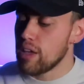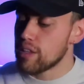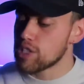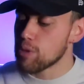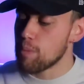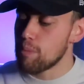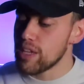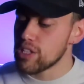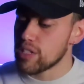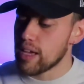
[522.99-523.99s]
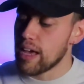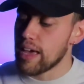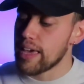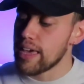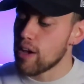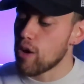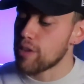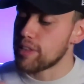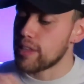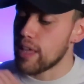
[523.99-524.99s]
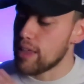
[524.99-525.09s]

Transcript: This mesh here on